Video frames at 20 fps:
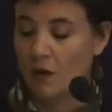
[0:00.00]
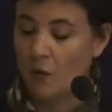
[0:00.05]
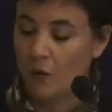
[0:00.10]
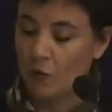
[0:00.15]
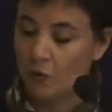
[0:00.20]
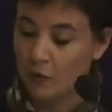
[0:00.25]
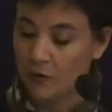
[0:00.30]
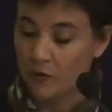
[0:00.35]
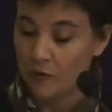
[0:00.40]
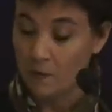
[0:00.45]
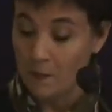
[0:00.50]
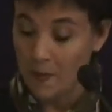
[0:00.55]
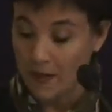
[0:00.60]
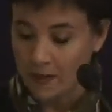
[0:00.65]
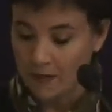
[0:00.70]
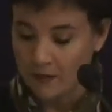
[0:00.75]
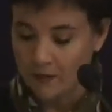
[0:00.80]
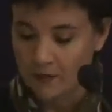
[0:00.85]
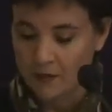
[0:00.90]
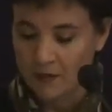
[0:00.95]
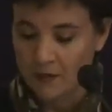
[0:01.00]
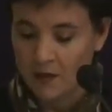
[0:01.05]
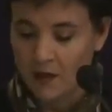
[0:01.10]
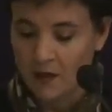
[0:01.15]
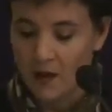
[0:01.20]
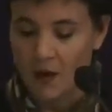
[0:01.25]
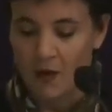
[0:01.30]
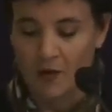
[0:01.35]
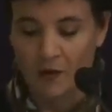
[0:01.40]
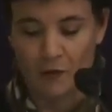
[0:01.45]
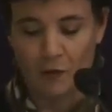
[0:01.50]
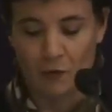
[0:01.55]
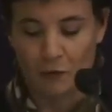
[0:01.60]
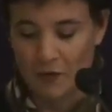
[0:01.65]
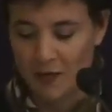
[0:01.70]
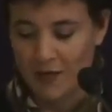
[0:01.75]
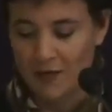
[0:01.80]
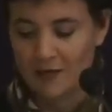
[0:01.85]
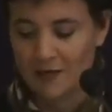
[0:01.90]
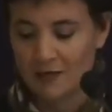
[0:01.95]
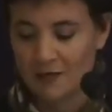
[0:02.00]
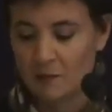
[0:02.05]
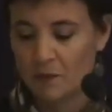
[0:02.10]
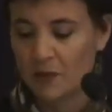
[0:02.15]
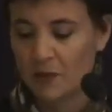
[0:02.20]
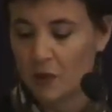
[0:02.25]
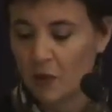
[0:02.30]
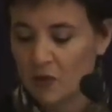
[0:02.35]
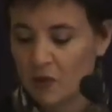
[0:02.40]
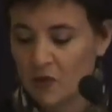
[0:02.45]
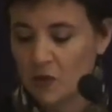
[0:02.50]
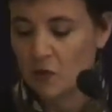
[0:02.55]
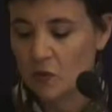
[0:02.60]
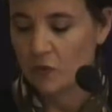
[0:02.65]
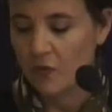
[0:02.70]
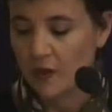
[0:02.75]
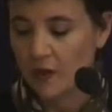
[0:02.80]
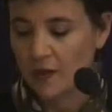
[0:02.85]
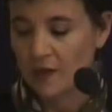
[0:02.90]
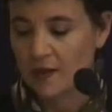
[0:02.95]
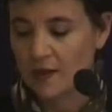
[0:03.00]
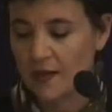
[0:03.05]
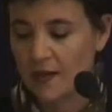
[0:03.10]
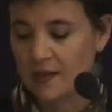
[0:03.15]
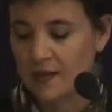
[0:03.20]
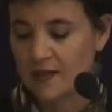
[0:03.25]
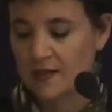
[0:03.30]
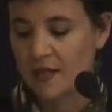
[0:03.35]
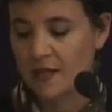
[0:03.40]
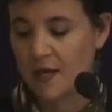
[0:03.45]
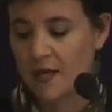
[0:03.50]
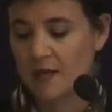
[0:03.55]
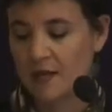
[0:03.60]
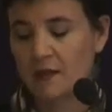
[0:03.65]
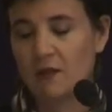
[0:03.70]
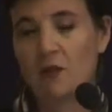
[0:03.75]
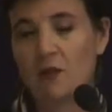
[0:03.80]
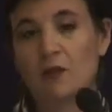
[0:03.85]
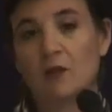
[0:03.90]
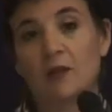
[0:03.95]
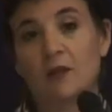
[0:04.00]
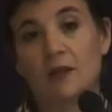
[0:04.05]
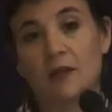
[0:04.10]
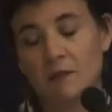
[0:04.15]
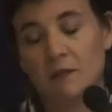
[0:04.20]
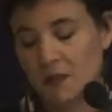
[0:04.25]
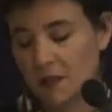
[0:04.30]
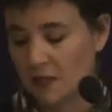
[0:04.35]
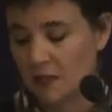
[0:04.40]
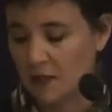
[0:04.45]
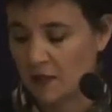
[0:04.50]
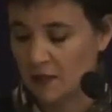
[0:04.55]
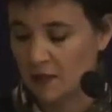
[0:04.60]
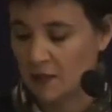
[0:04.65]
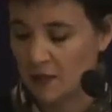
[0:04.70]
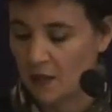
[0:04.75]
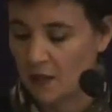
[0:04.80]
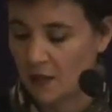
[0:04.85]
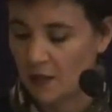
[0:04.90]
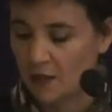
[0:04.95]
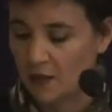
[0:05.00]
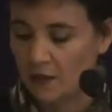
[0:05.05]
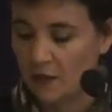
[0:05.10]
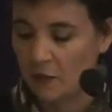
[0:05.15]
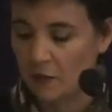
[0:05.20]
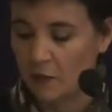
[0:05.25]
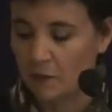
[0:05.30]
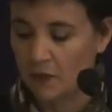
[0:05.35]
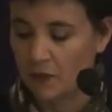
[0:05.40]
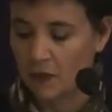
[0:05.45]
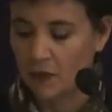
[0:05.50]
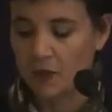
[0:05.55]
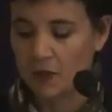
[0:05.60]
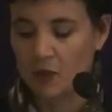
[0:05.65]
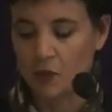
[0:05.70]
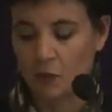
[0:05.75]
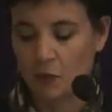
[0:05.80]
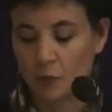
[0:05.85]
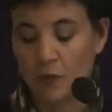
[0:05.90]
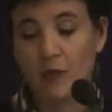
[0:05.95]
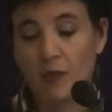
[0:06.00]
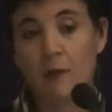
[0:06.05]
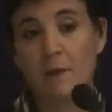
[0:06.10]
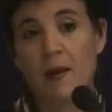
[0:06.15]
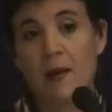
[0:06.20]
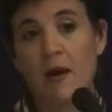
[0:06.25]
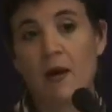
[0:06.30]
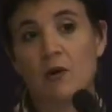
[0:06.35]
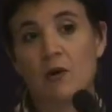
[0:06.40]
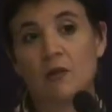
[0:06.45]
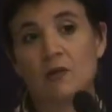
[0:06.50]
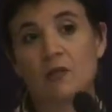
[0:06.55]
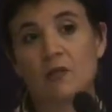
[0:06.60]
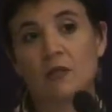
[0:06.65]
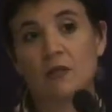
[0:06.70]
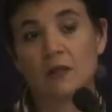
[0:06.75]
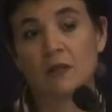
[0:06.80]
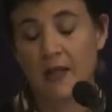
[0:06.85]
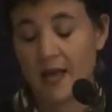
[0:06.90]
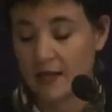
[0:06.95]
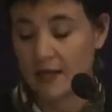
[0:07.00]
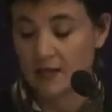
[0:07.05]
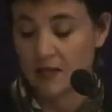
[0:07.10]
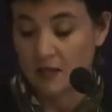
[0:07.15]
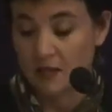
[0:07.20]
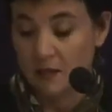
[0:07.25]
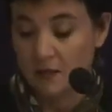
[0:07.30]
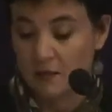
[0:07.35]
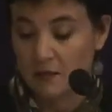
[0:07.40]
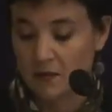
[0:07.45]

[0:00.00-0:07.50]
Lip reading: or with men are great, but also recognize that they're limited in their ability to bring about lasting